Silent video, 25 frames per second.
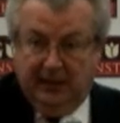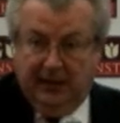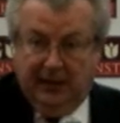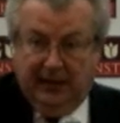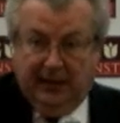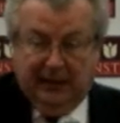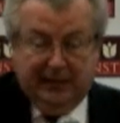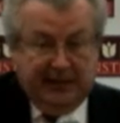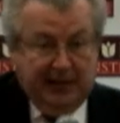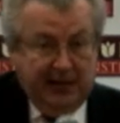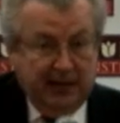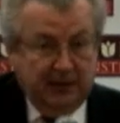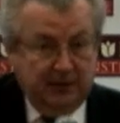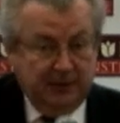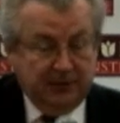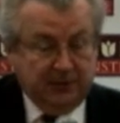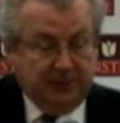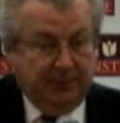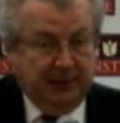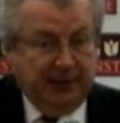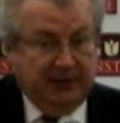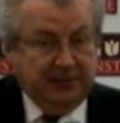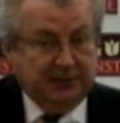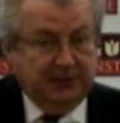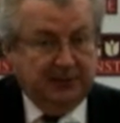In the
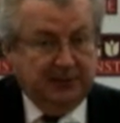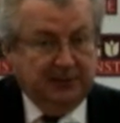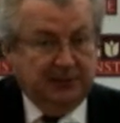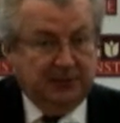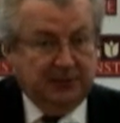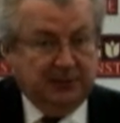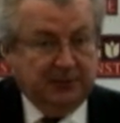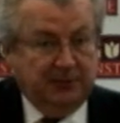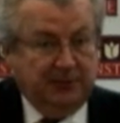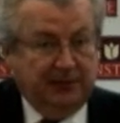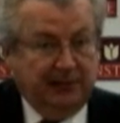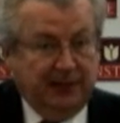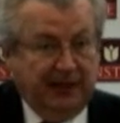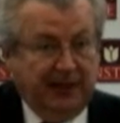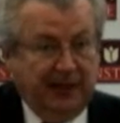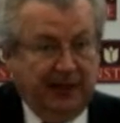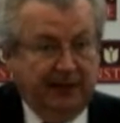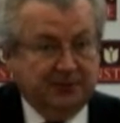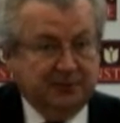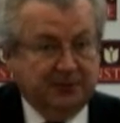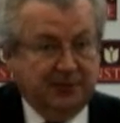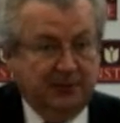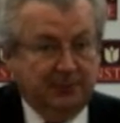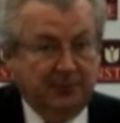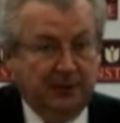aerospace industry, they have
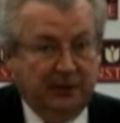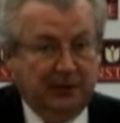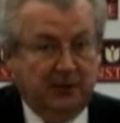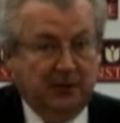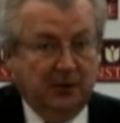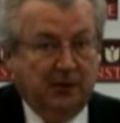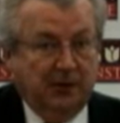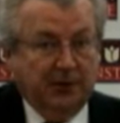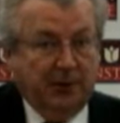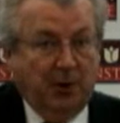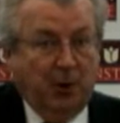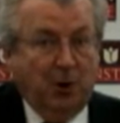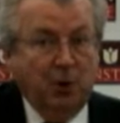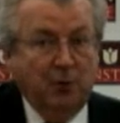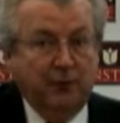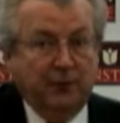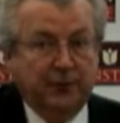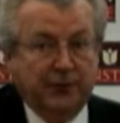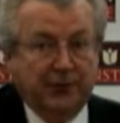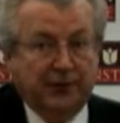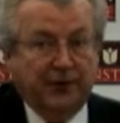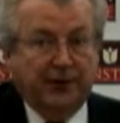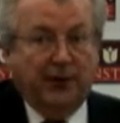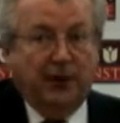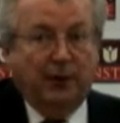something called
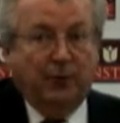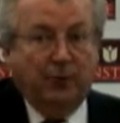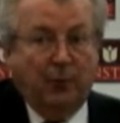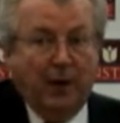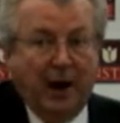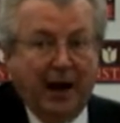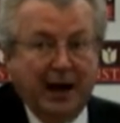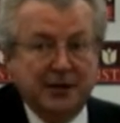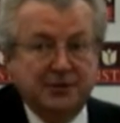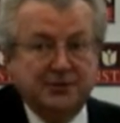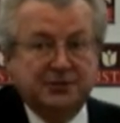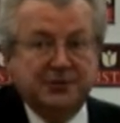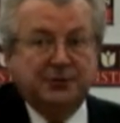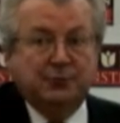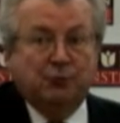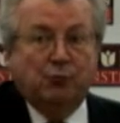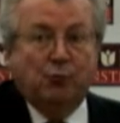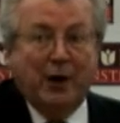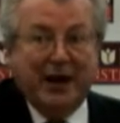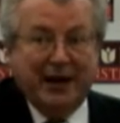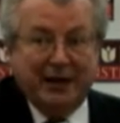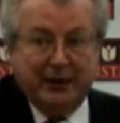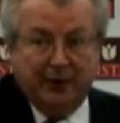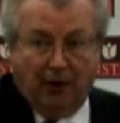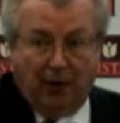over-the-horizon
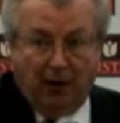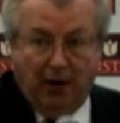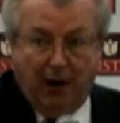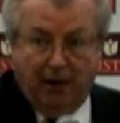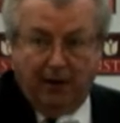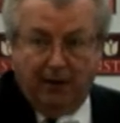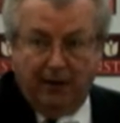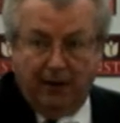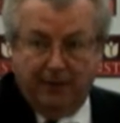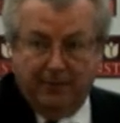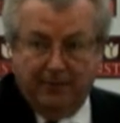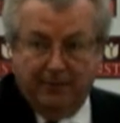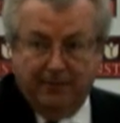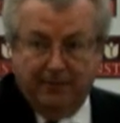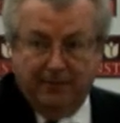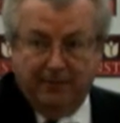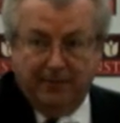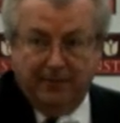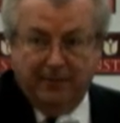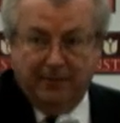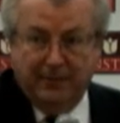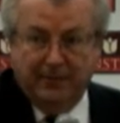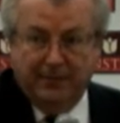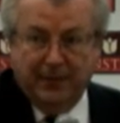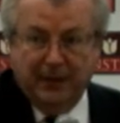radar.
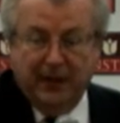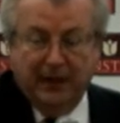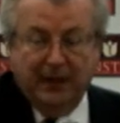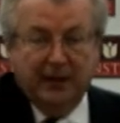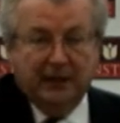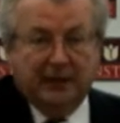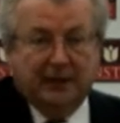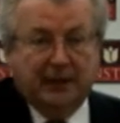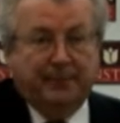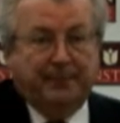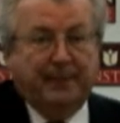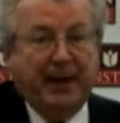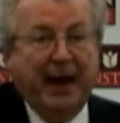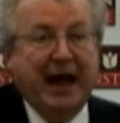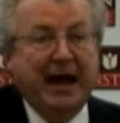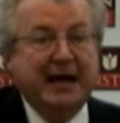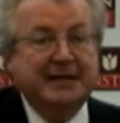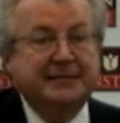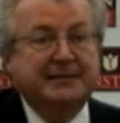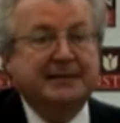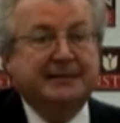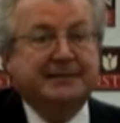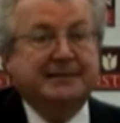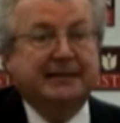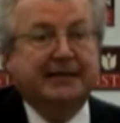
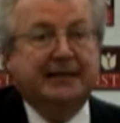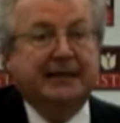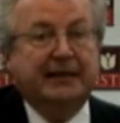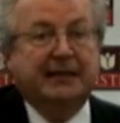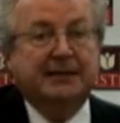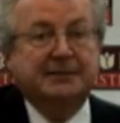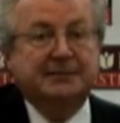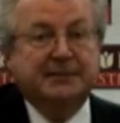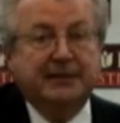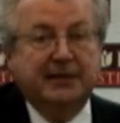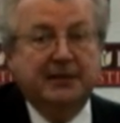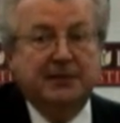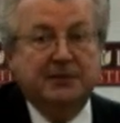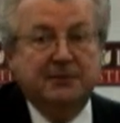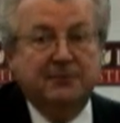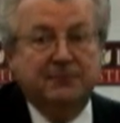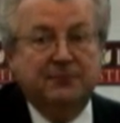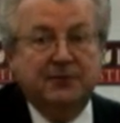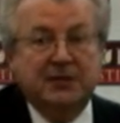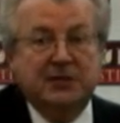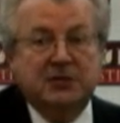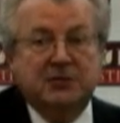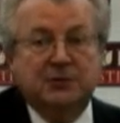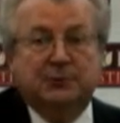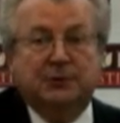Capacity is an
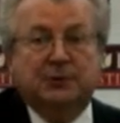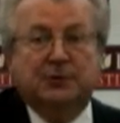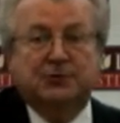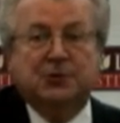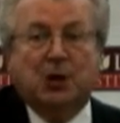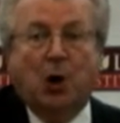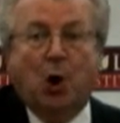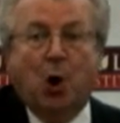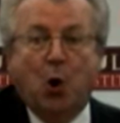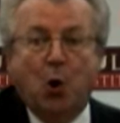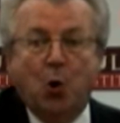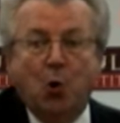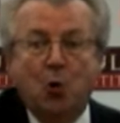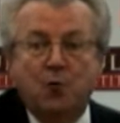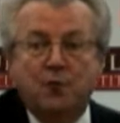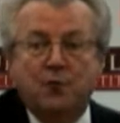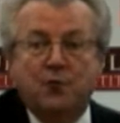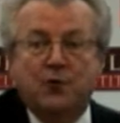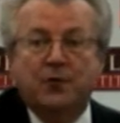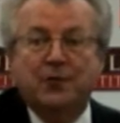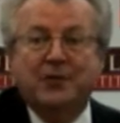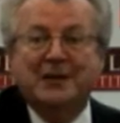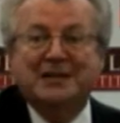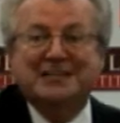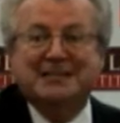individual's
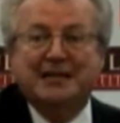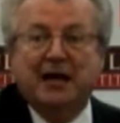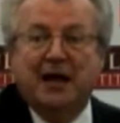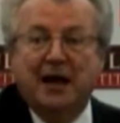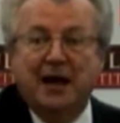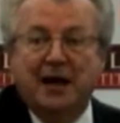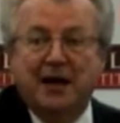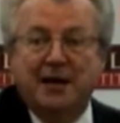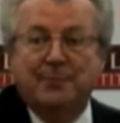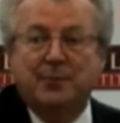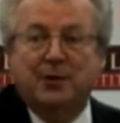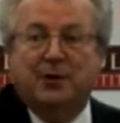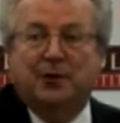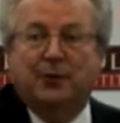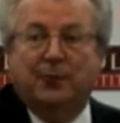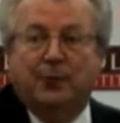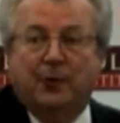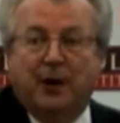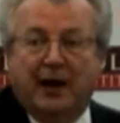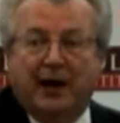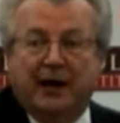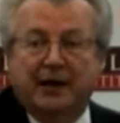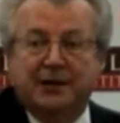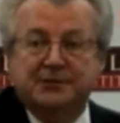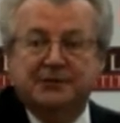over-the-time
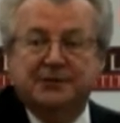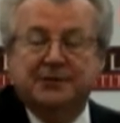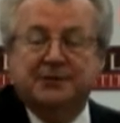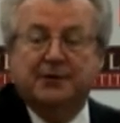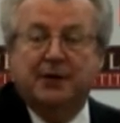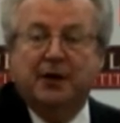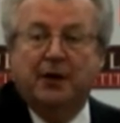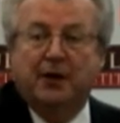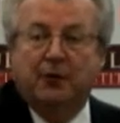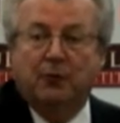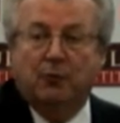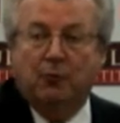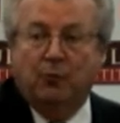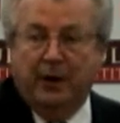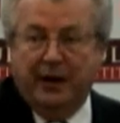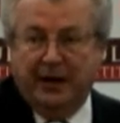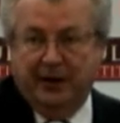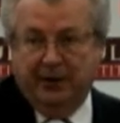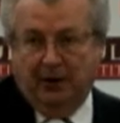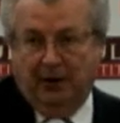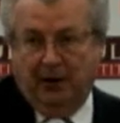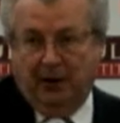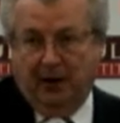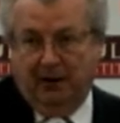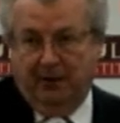horizon
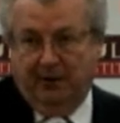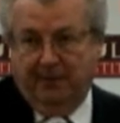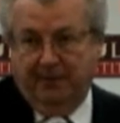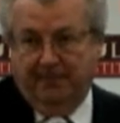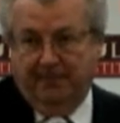radar.